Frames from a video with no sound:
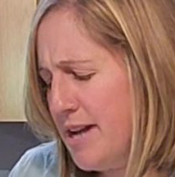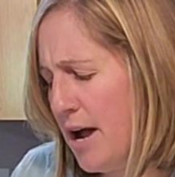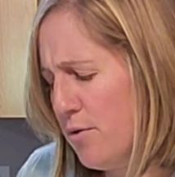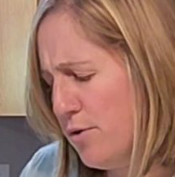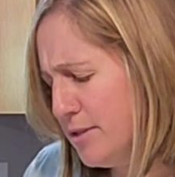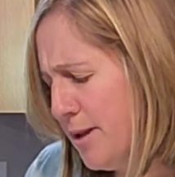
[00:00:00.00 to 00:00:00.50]

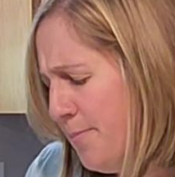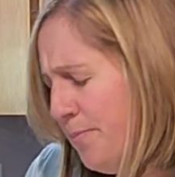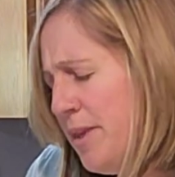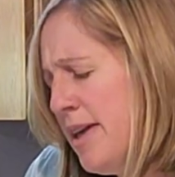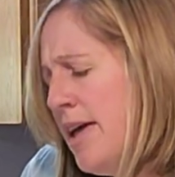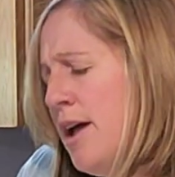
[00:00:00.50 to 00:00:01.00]
towels
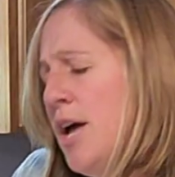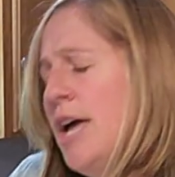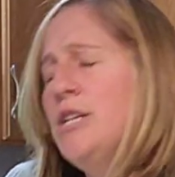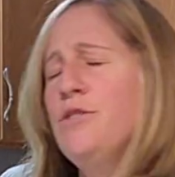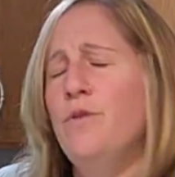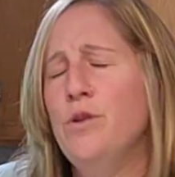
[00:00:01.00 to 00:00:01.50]

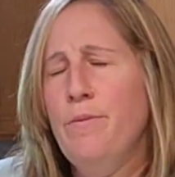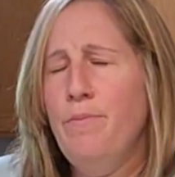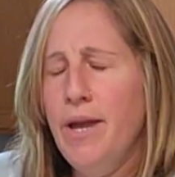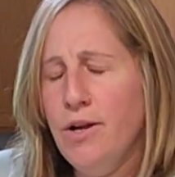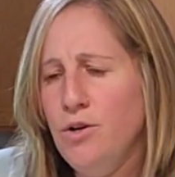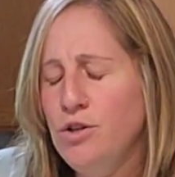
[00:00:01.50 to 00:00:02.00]
is for the
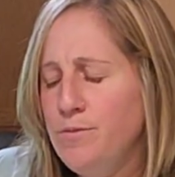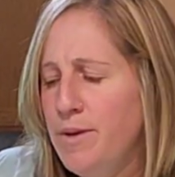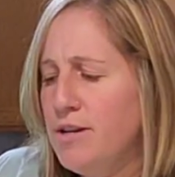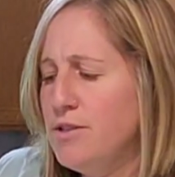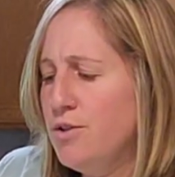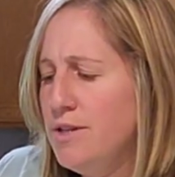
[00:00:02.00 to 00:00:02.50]
pickles
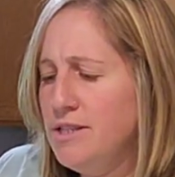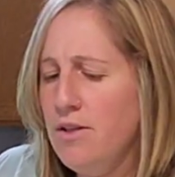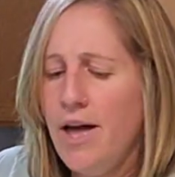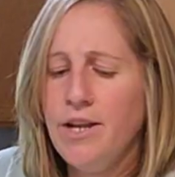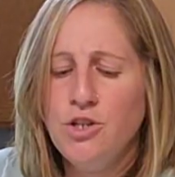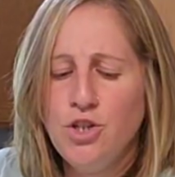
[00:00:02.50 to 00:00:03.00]
because there is a
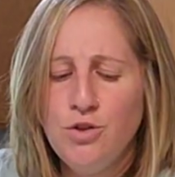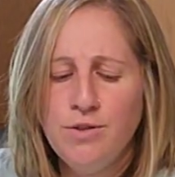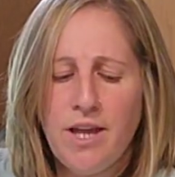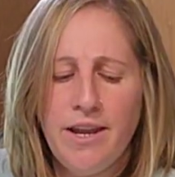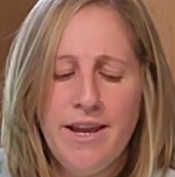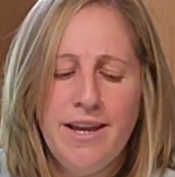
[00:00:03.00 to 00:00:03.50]
lot of
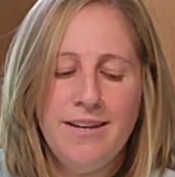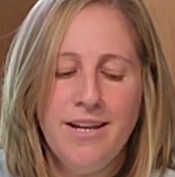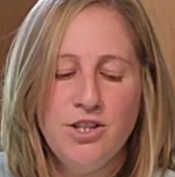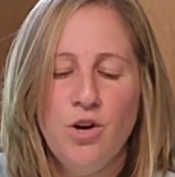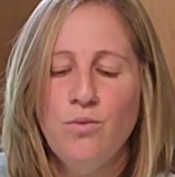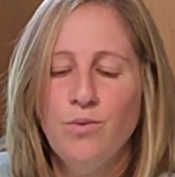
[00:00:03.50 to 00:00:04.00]
juice on it and I
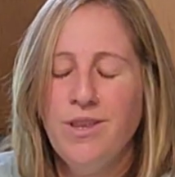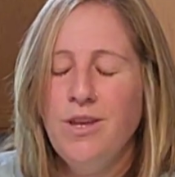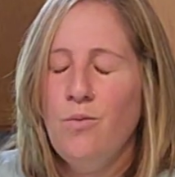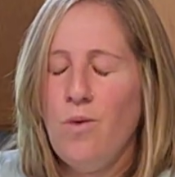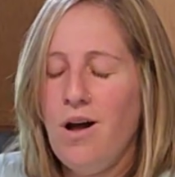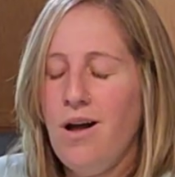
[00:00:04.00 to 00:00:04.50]
don't
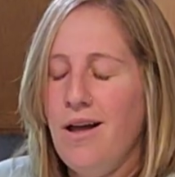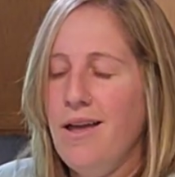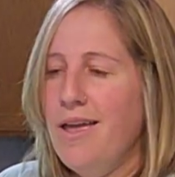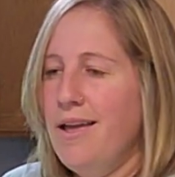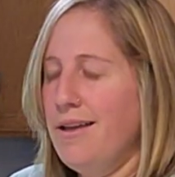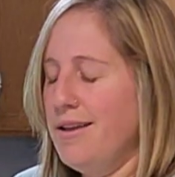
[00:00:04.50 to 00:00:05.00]
really
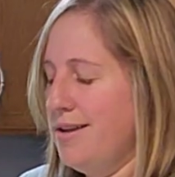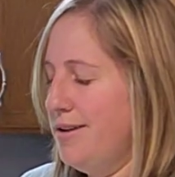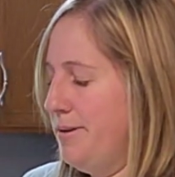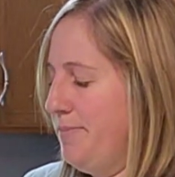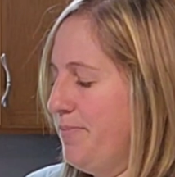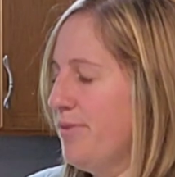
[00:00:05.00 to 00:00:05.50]
want it
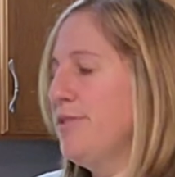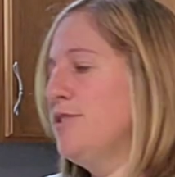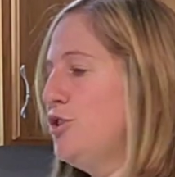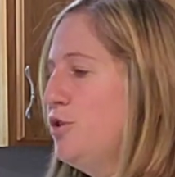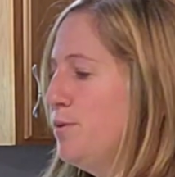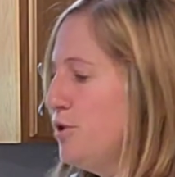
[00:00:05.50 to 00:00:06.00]

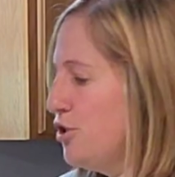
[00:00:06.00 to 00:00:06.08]
super